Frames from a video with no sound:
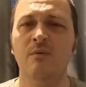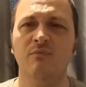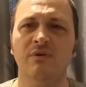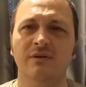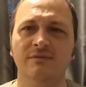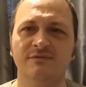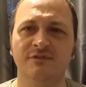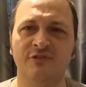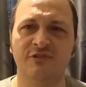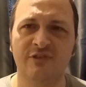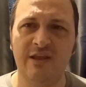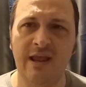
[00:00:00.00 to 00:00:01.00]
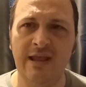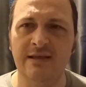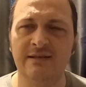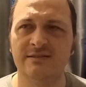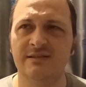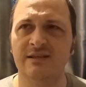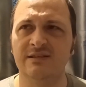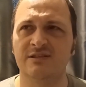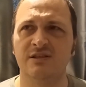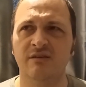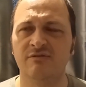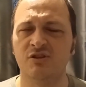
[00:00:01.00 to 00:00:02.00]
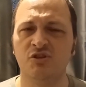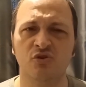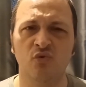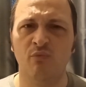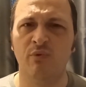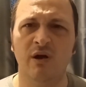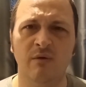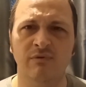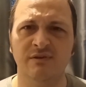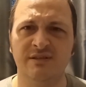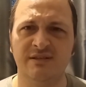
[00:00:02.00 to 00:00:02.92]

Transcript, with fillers: But the thing is, it serves a dual purpose.